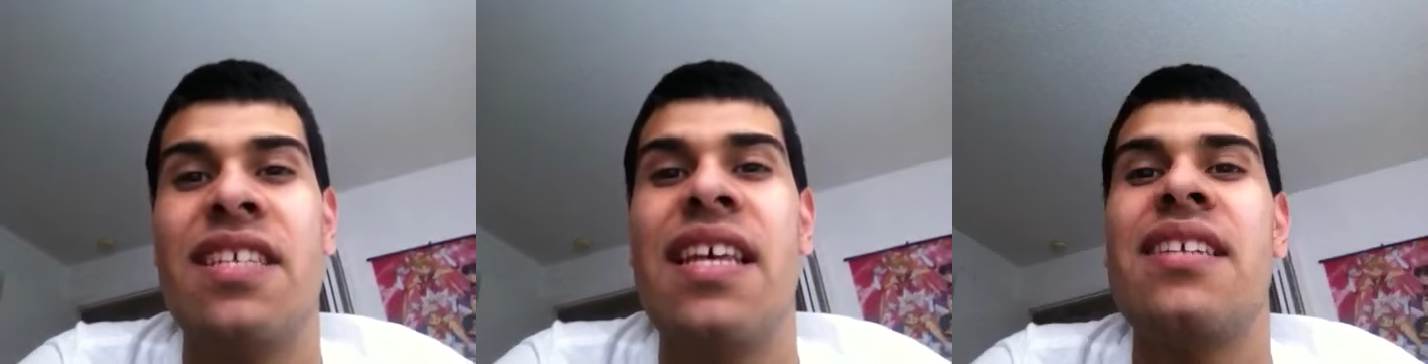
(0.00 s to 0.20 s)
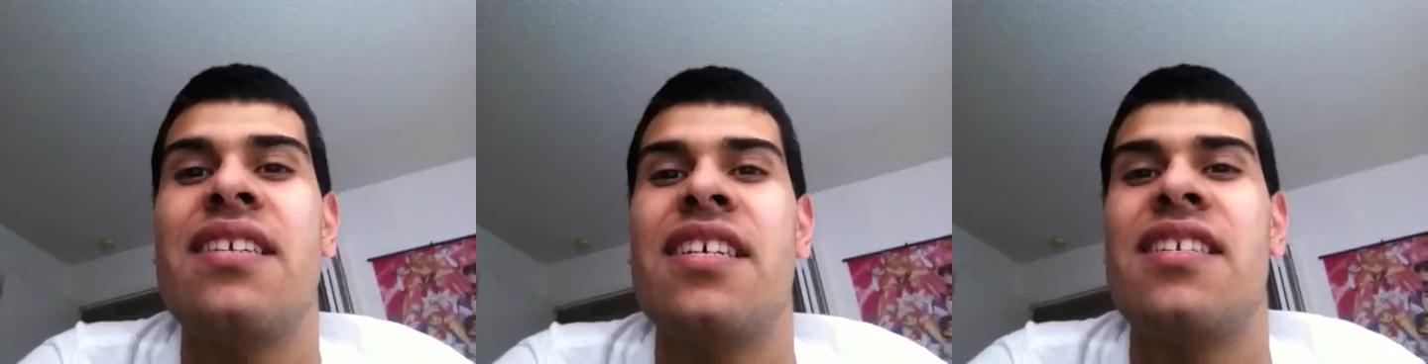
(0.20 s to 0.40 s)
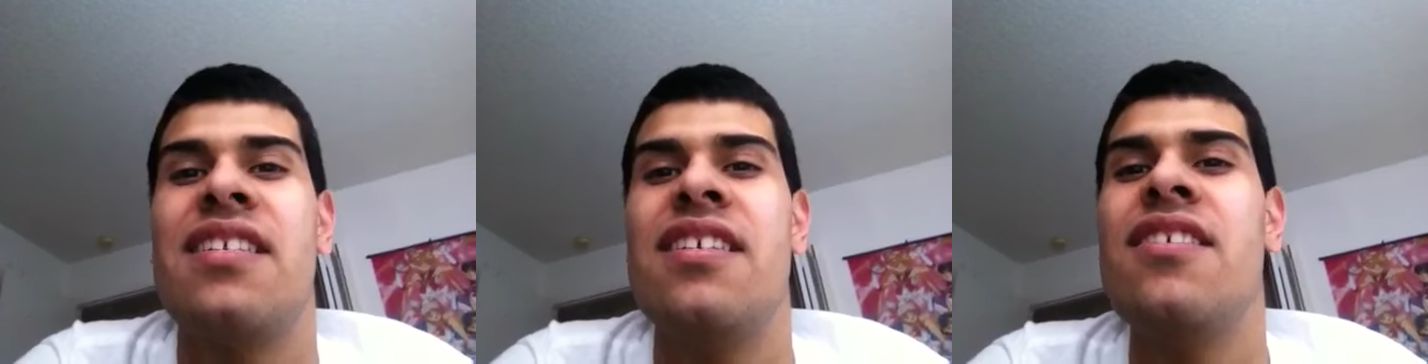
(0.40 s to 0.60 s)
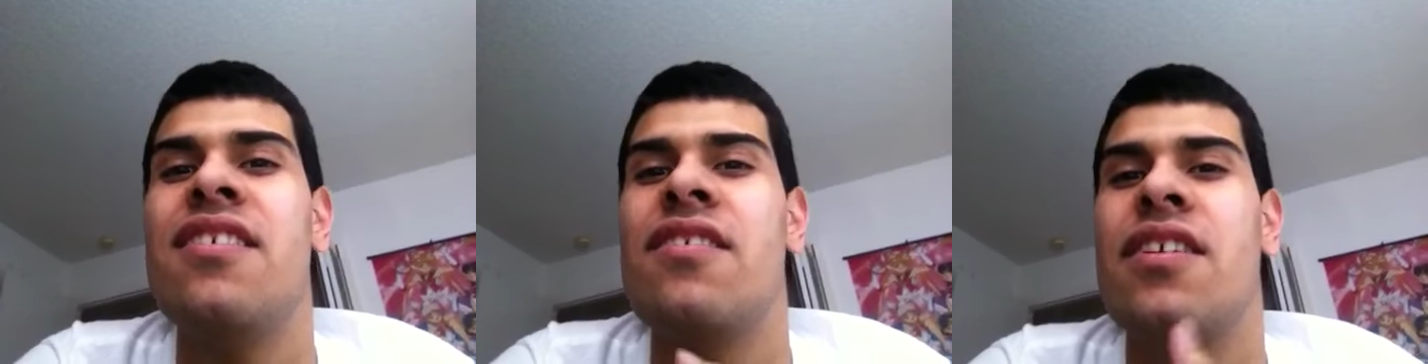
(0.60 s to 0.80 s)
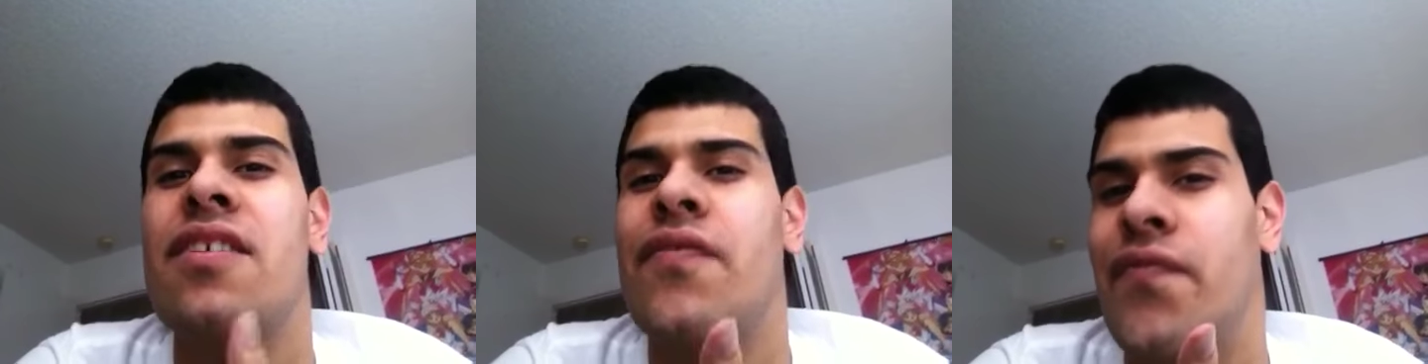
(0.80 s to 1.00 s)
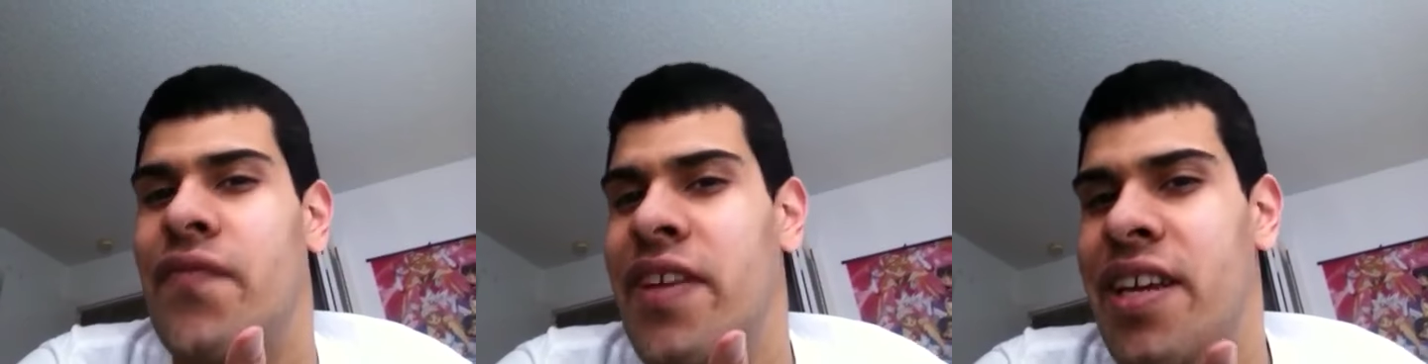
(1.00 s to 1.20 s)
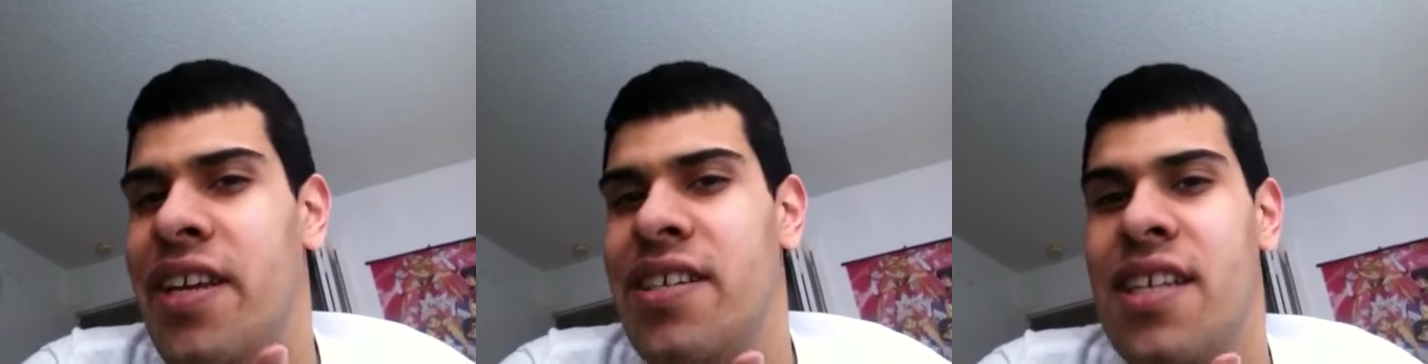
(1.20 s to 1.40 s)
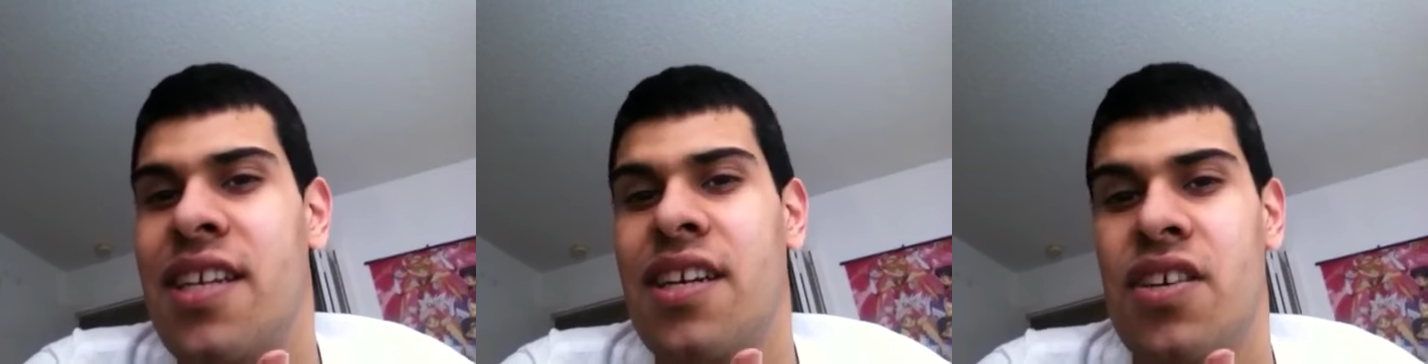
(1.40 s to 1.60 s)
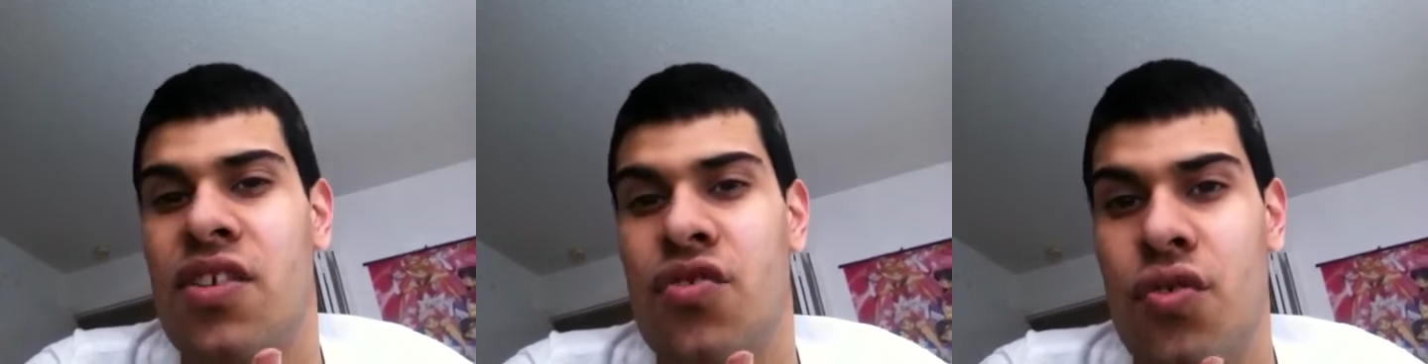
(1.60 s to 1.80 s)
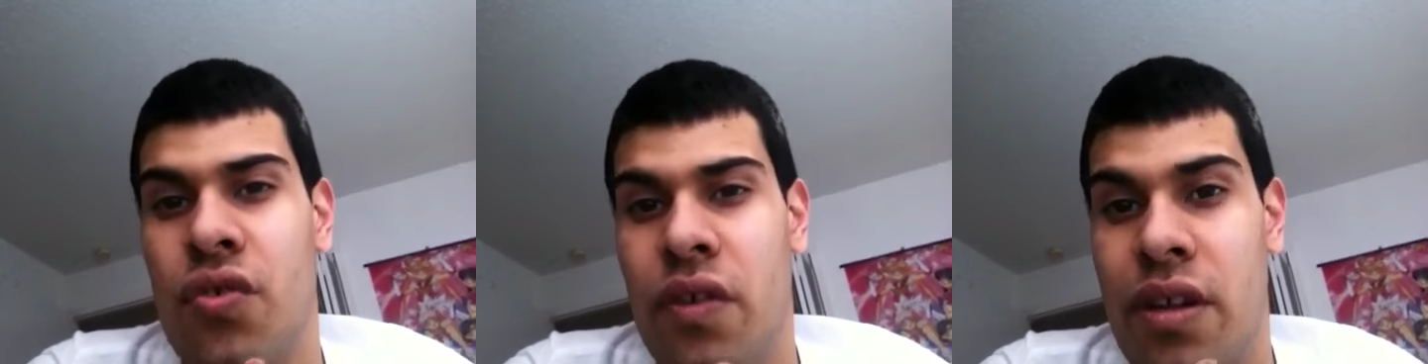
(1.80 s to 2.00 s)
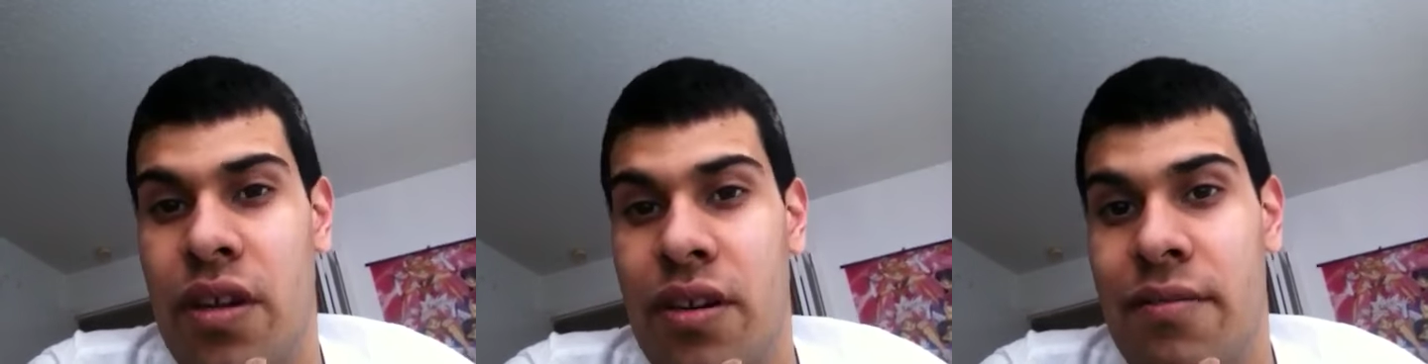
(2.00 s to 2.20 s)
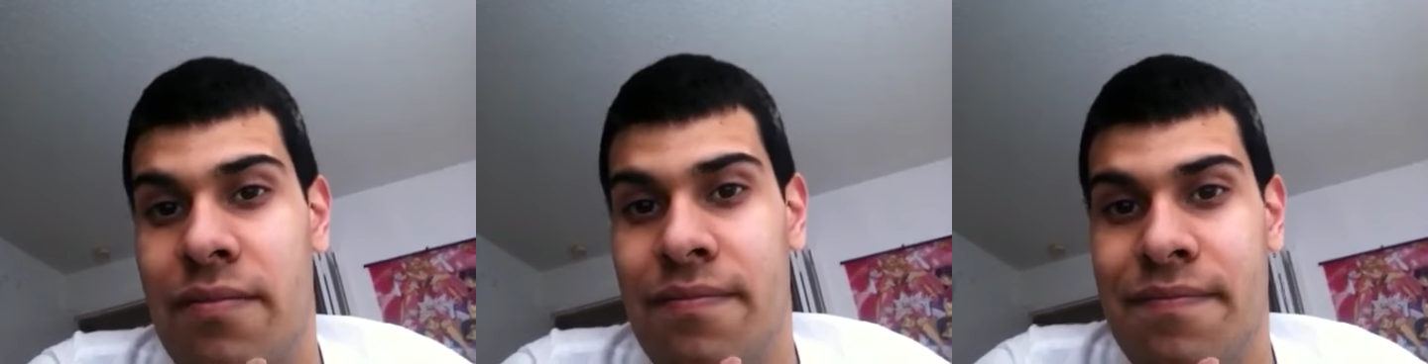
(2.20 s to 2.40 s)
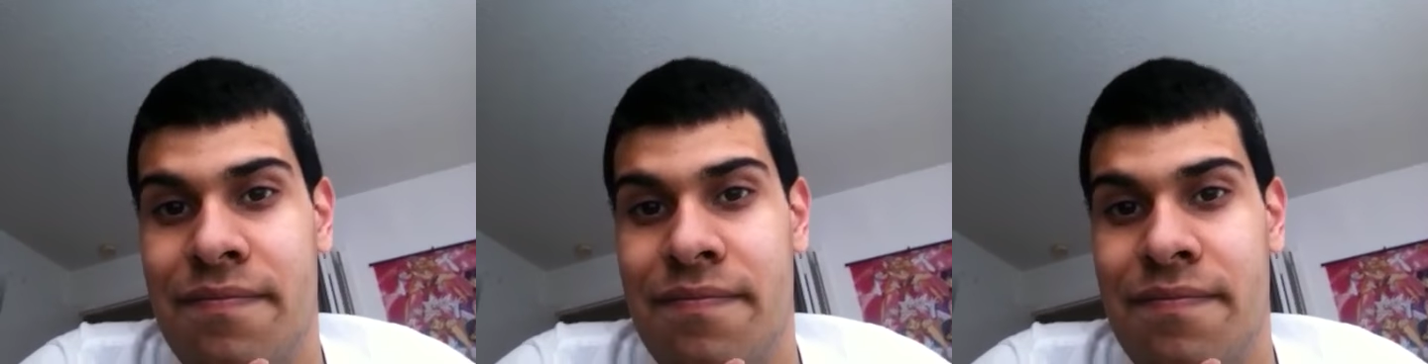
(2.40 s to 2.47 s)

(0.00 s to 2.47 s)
like just, your fingers on the controller.